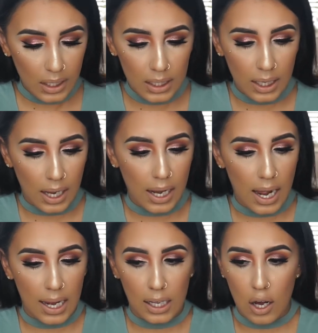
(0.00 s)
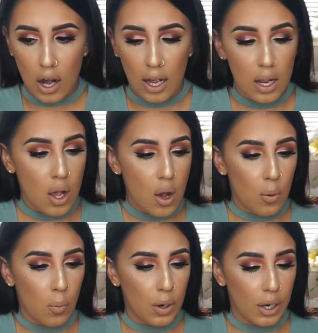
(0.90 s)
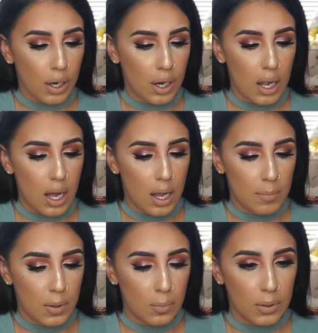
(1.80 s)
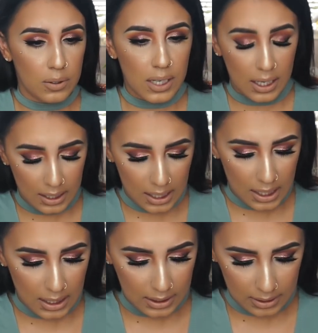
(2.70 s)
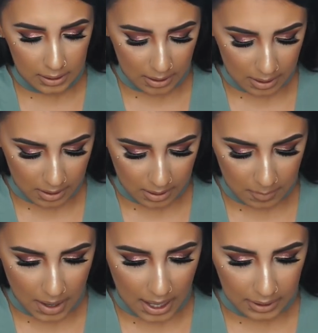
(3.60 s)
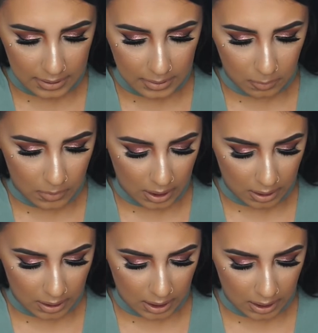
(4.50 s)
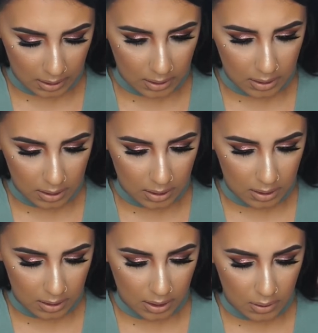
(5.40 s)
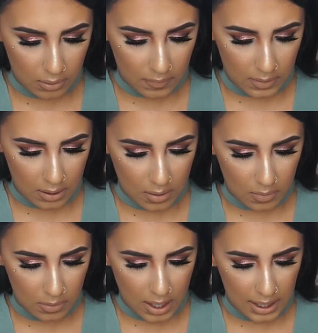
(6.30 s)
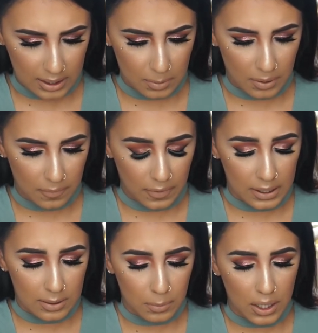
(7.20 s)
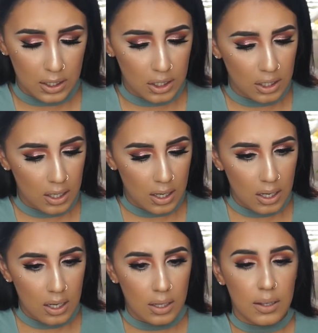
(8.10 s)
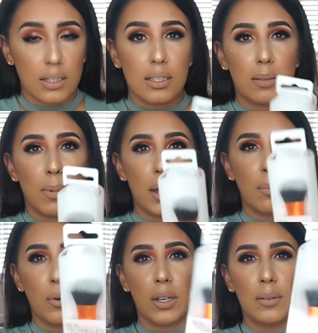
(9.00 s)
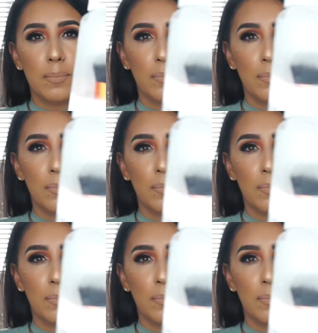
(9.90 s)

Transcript: that I got were um, the Real Techniques um, X, what are they? The, I don't even know, Expert Face Brush, this bad boy.